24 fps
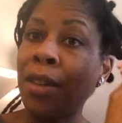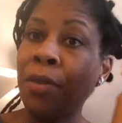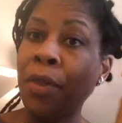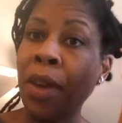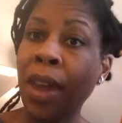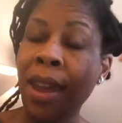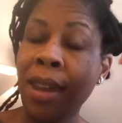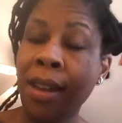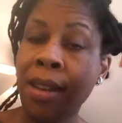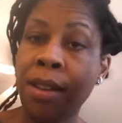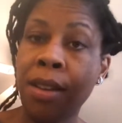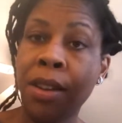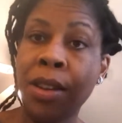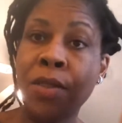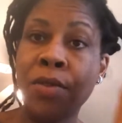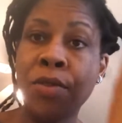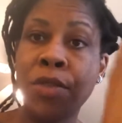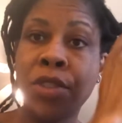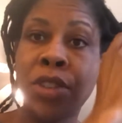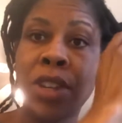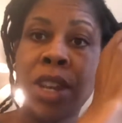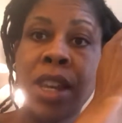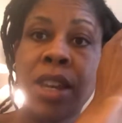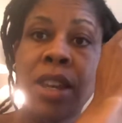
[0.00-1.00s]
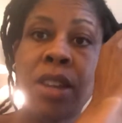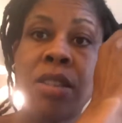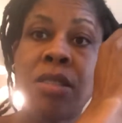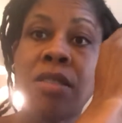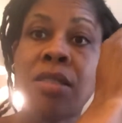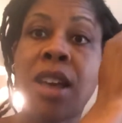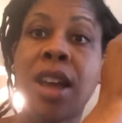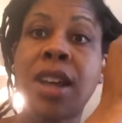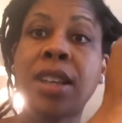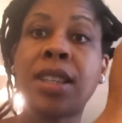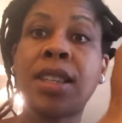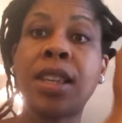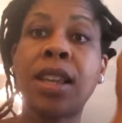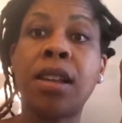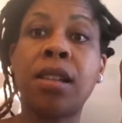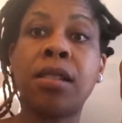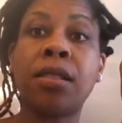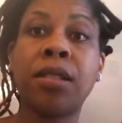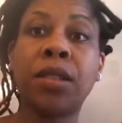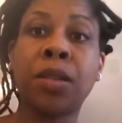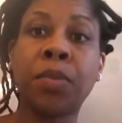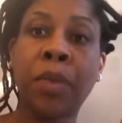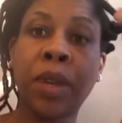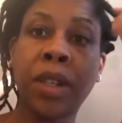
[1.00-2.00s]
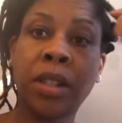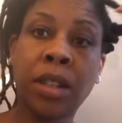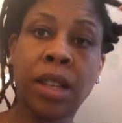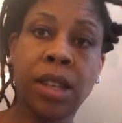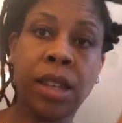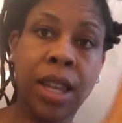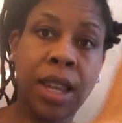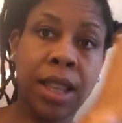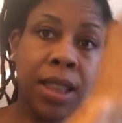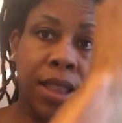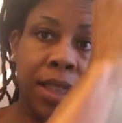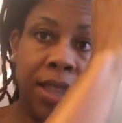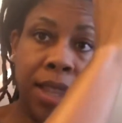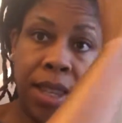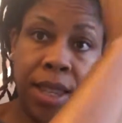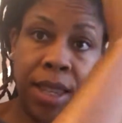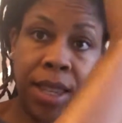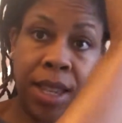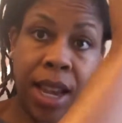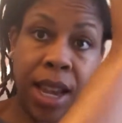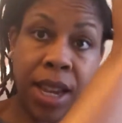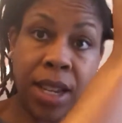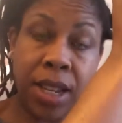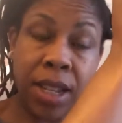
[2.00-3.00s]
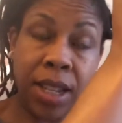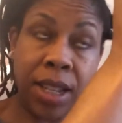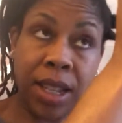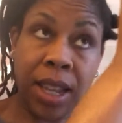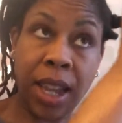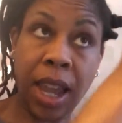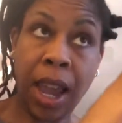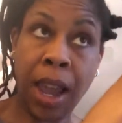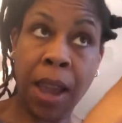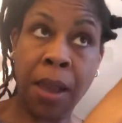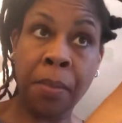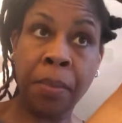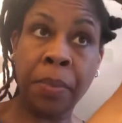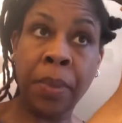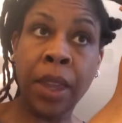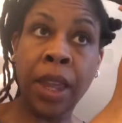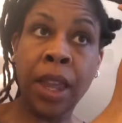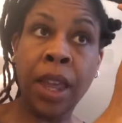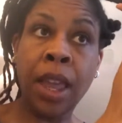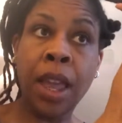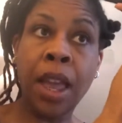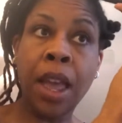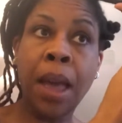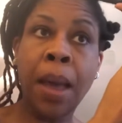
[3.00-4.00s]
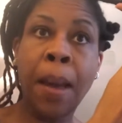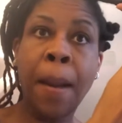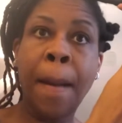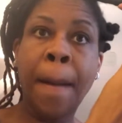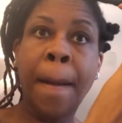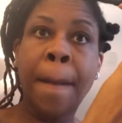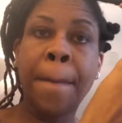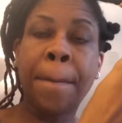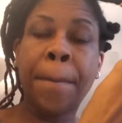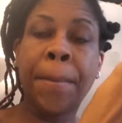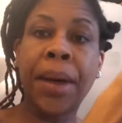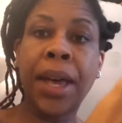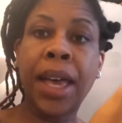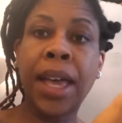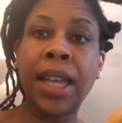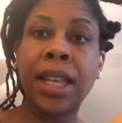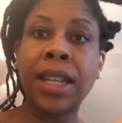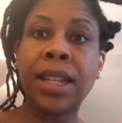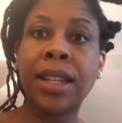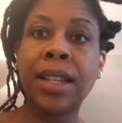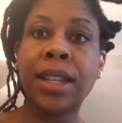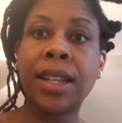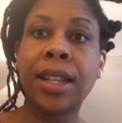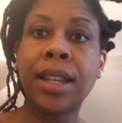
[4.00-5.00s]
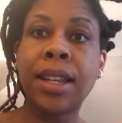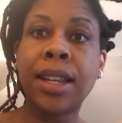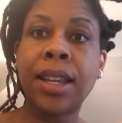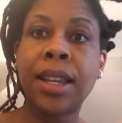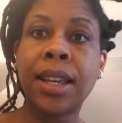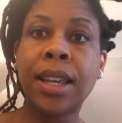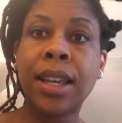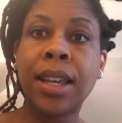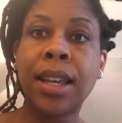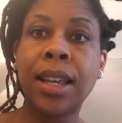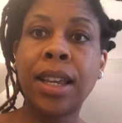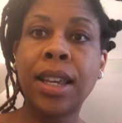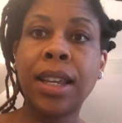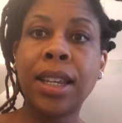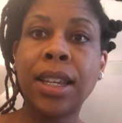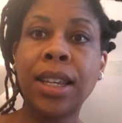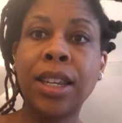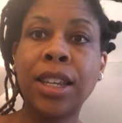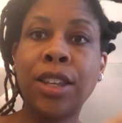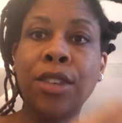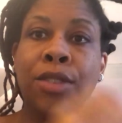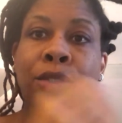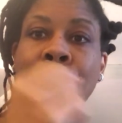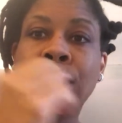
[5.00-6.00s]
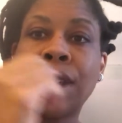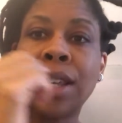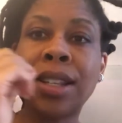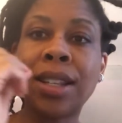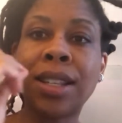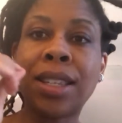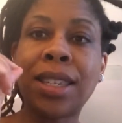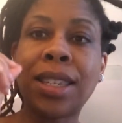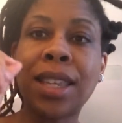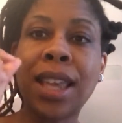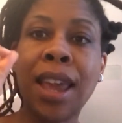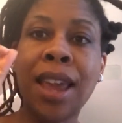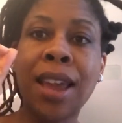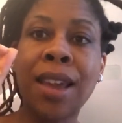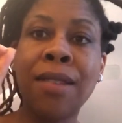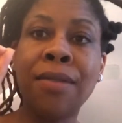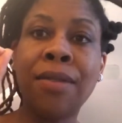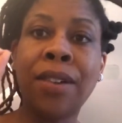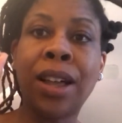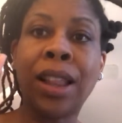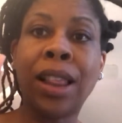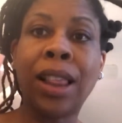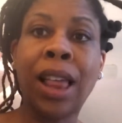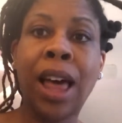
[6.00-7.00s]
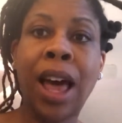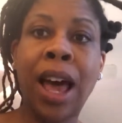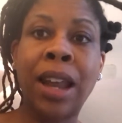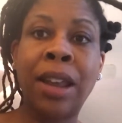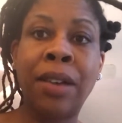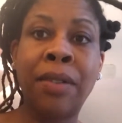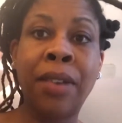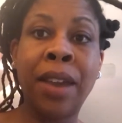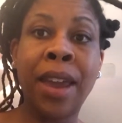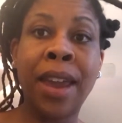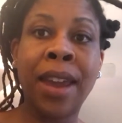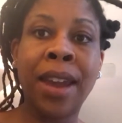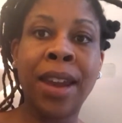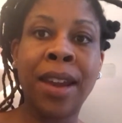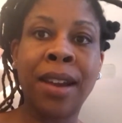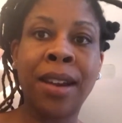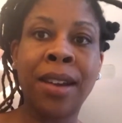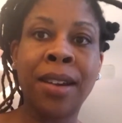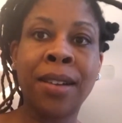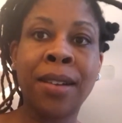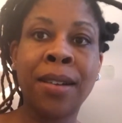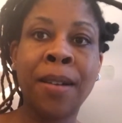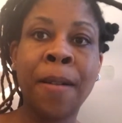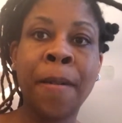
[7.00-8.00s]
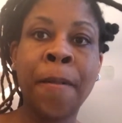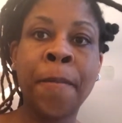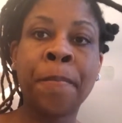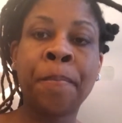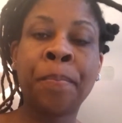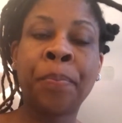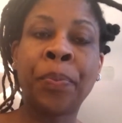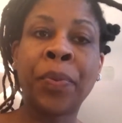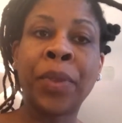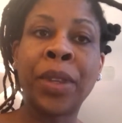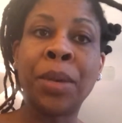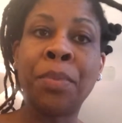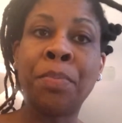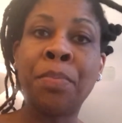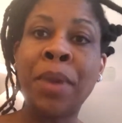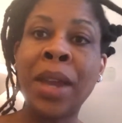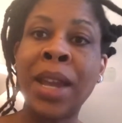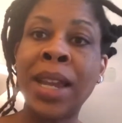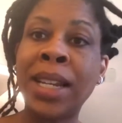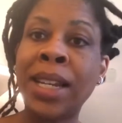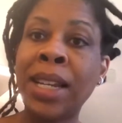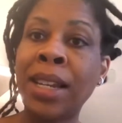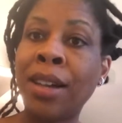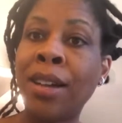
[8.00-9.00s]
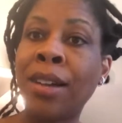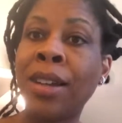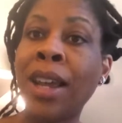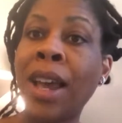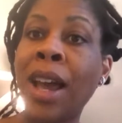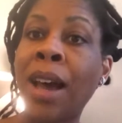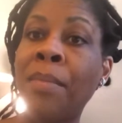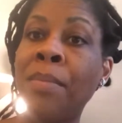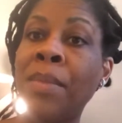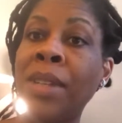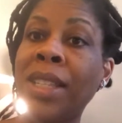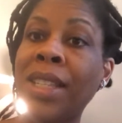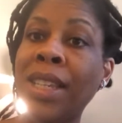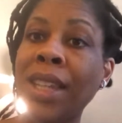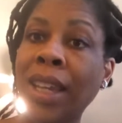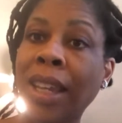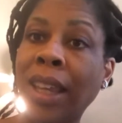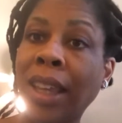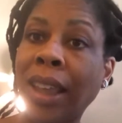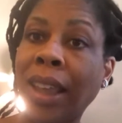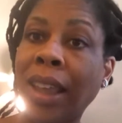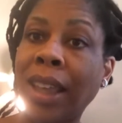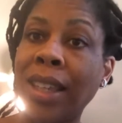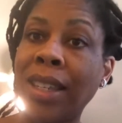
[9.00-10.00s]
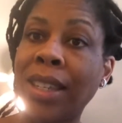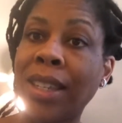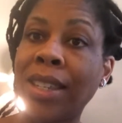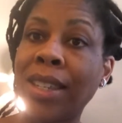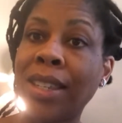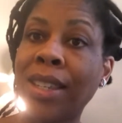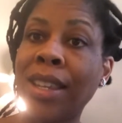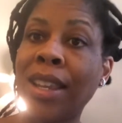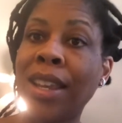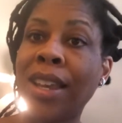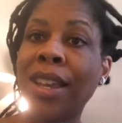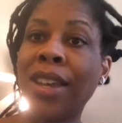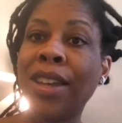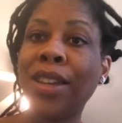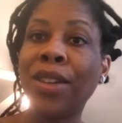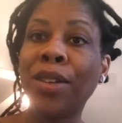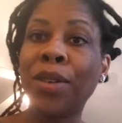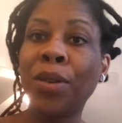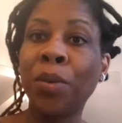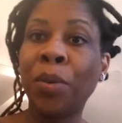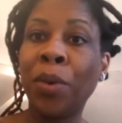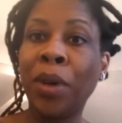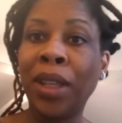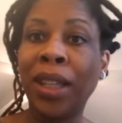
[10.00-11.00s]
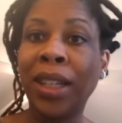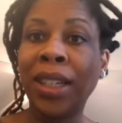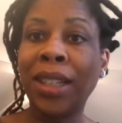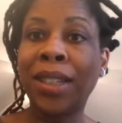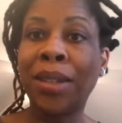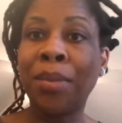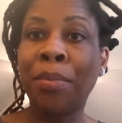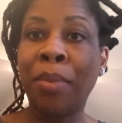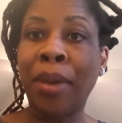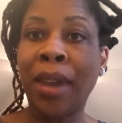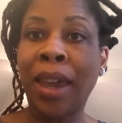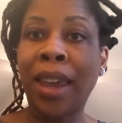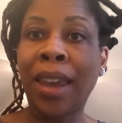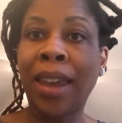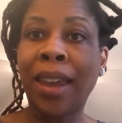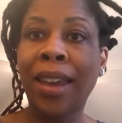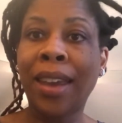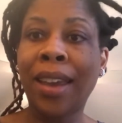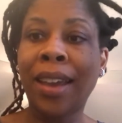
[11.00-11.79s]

of hair if you're taking your locks down, especially at this stage in the game. But you can save a lot of hair depending on how meticulous you're willing to be.